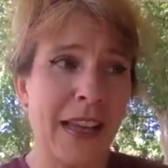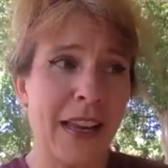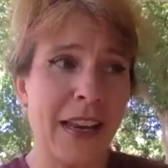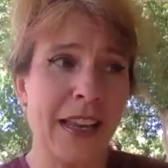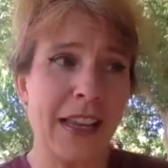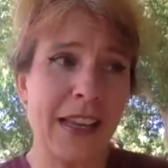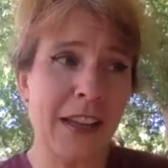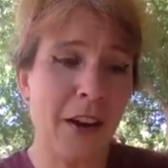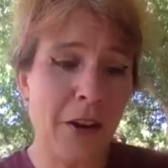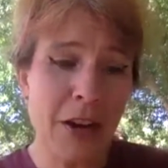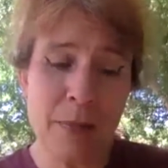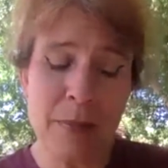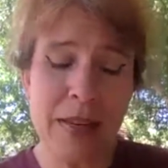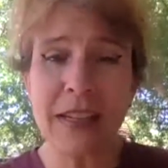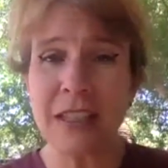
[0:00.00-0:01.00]
and he had already
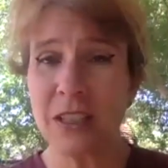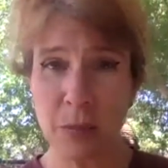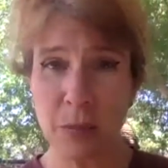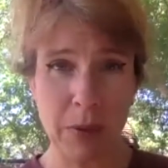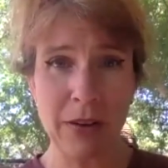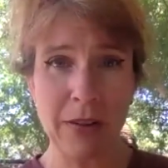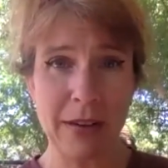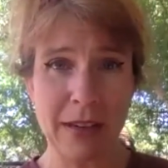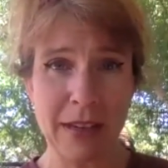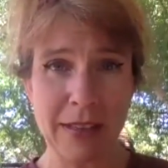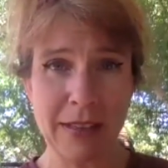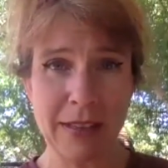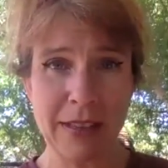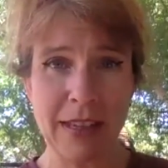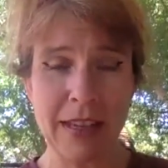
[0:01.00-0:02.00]
been
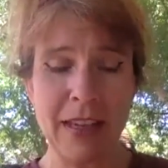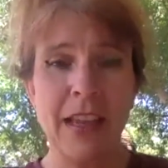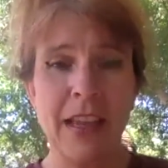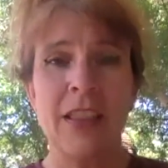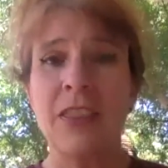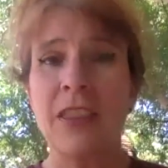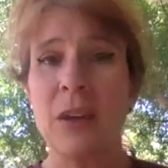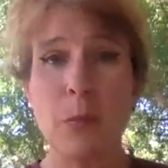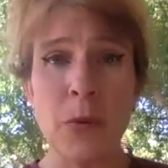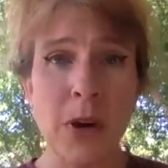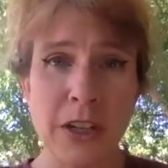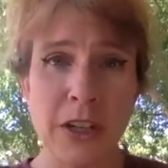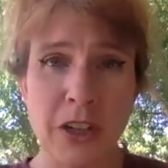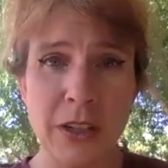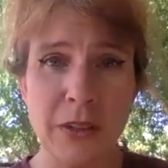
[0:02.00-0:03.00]
experiencing the
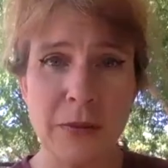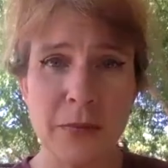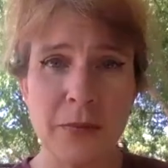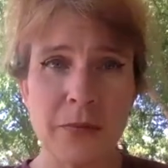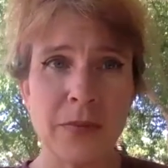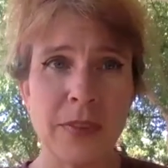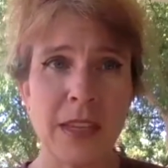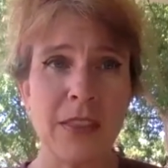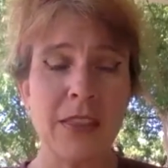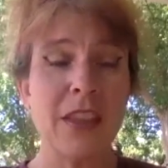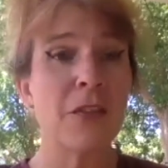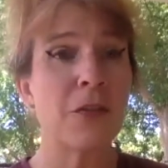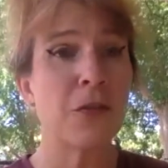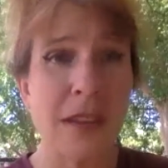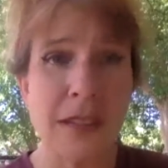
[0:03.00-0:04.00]
oppression, the
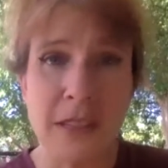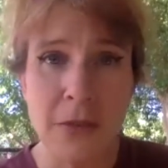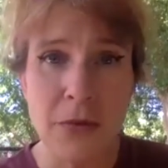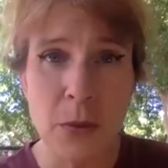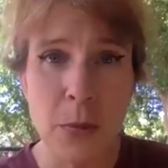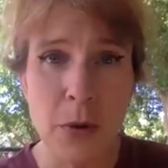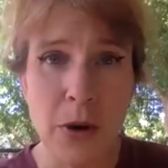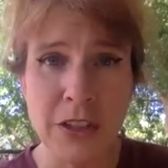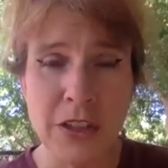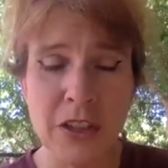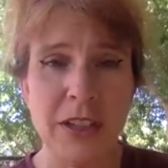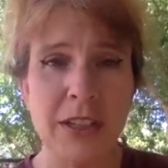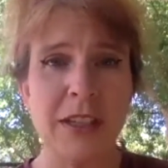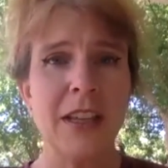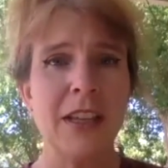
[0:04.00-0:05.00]
effects of
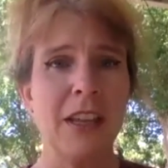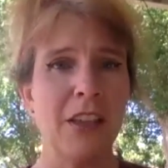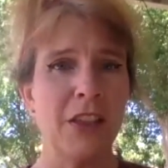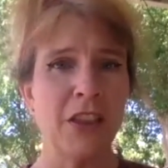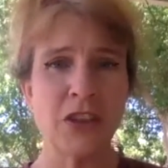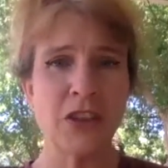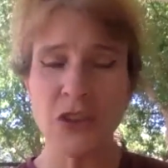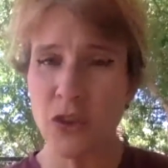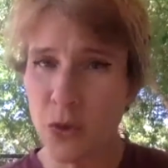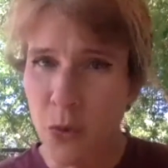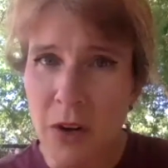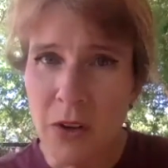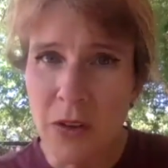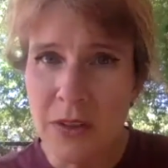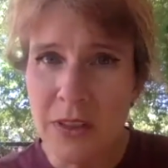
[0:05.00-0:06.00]
oppression, the
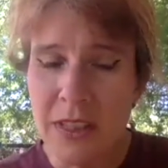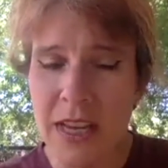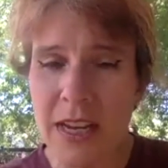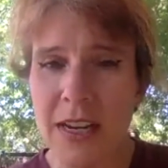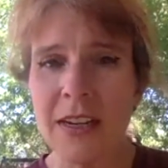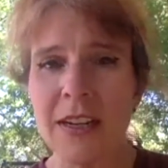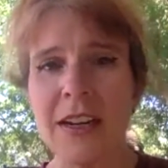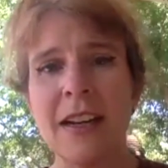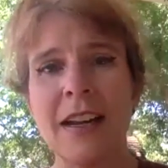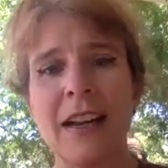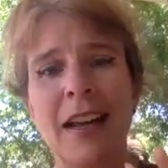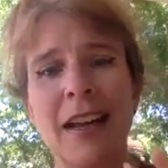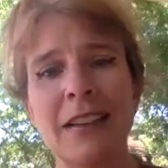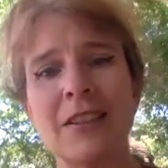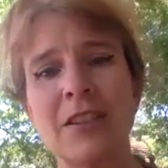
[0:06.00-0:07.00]
struggles there.
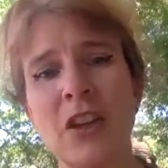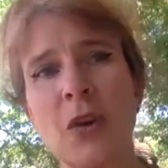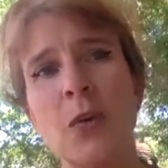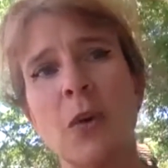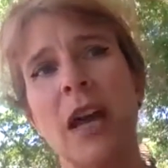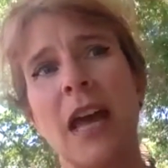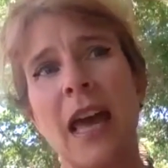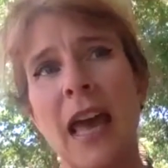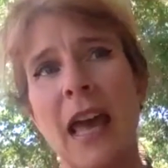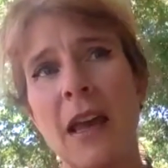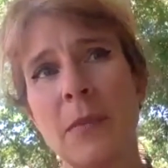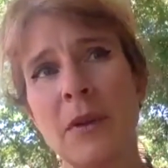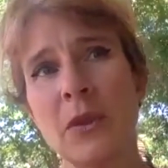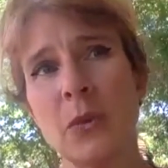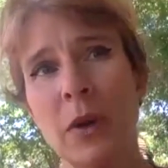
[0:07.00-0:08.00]
And so
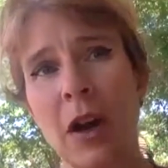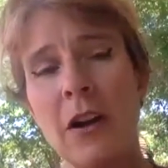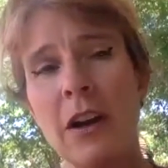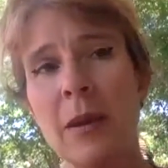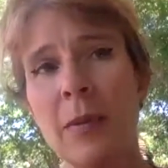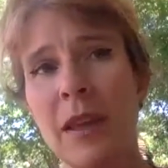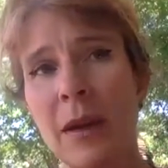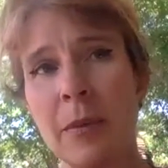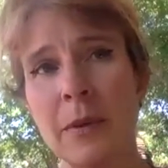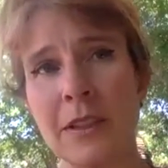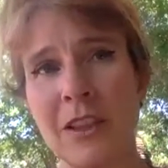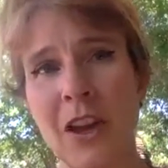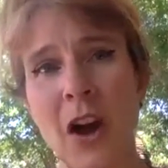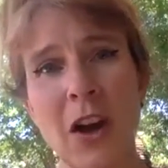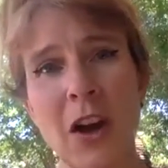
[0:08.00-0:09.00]
Amos would already be able to
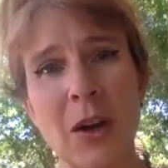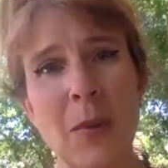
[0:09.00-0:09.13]
talk